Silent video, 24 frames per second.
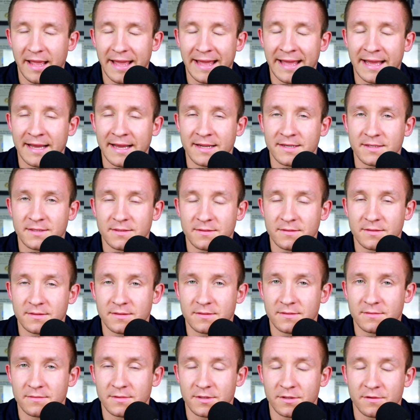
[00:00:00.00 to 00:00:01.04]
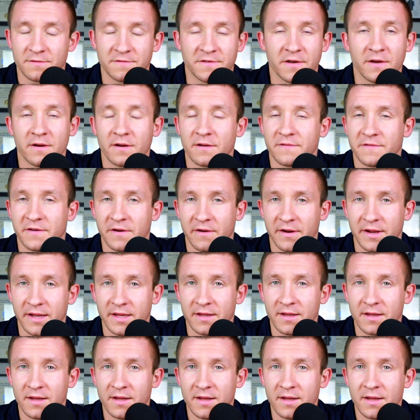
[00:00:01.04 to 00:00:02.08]
and they're very,
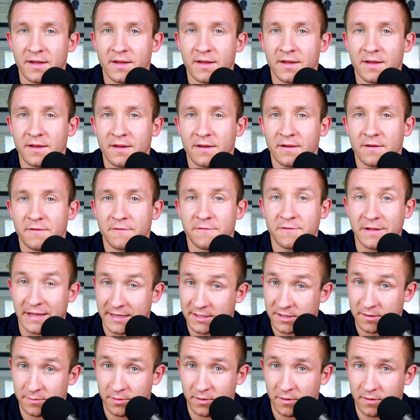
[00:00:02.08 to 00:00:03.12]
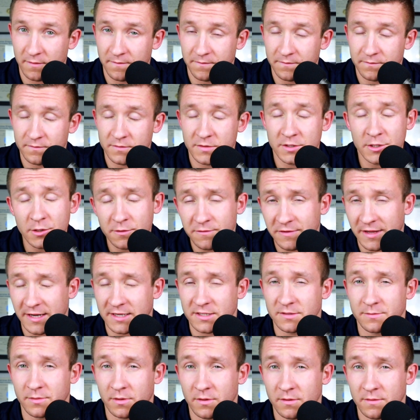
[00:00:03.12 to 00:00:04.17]
very flexible, too
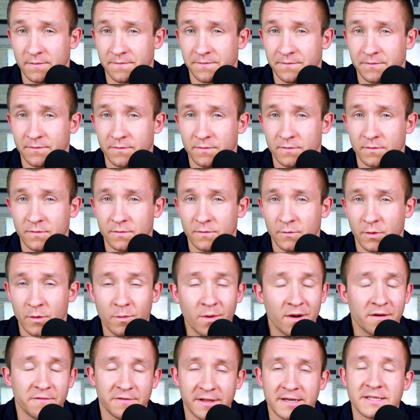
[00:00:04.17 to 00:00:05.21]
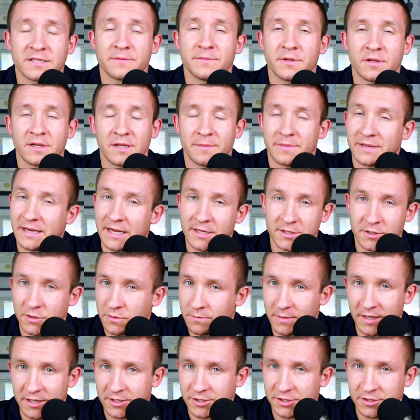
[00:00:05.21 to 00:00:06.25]
flexible. We want flexibility, but not too
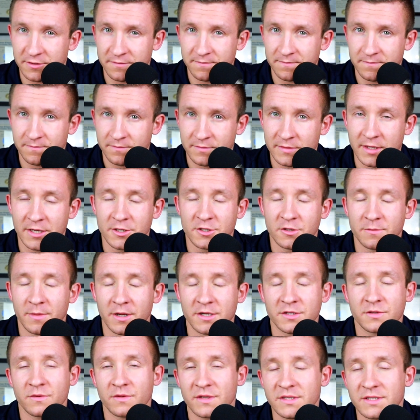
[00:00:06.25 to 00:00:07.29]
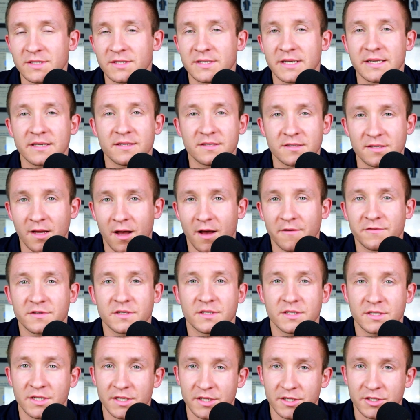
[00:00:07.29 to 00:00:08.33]
much. Not too much. So this is a
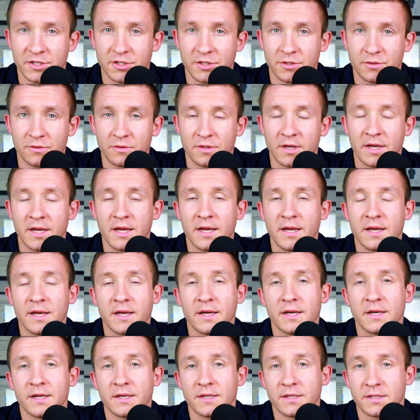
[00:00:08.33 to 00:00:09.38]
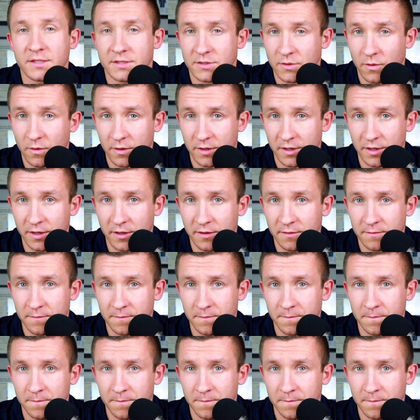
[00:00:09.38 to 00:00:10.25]
soft tissue disorder.